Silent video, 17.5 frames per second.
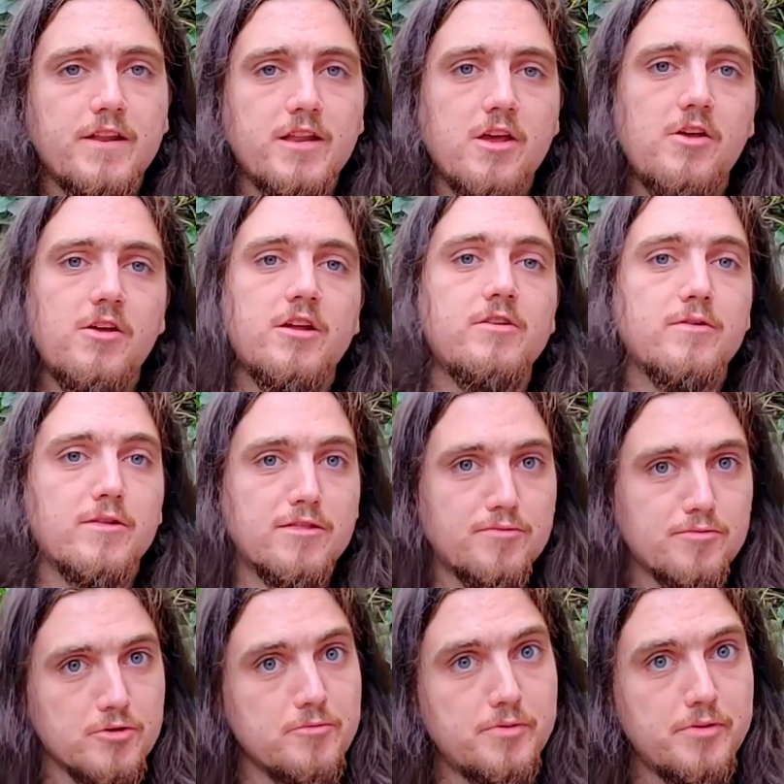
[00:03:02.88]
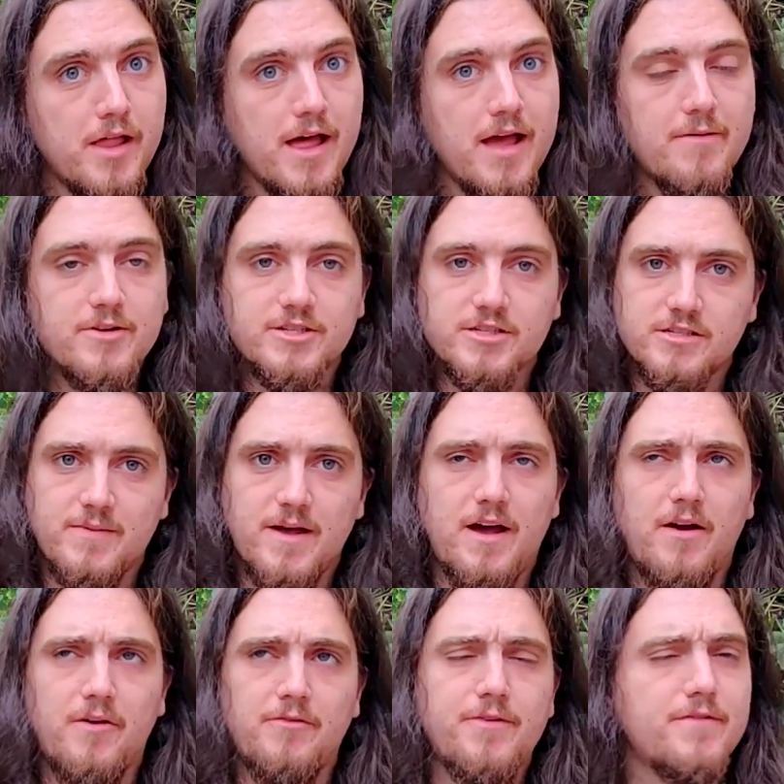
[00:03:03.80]
video, you can do a through play, which is
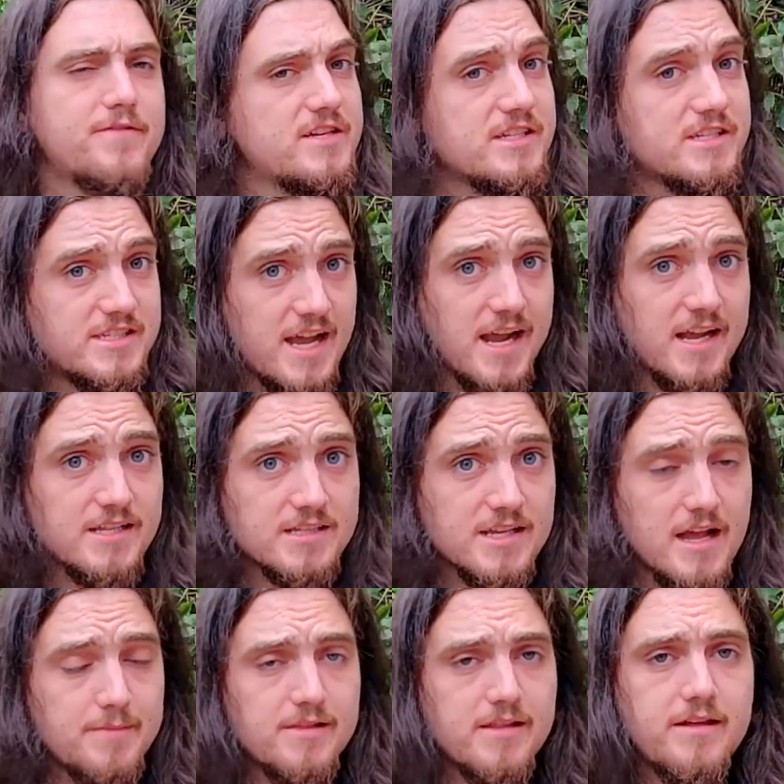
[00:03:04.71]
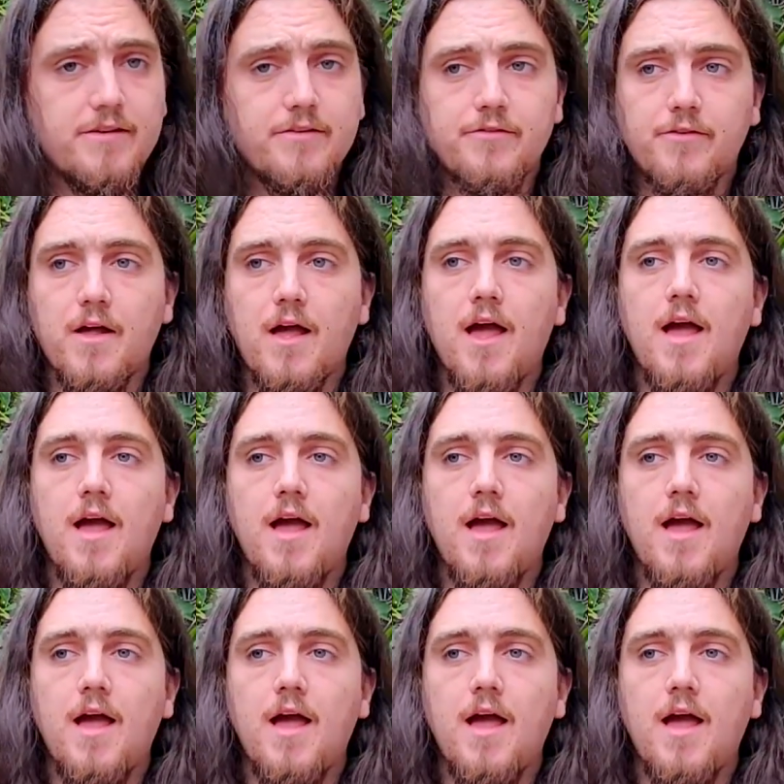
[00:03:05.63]
about 15 seconds, I believe.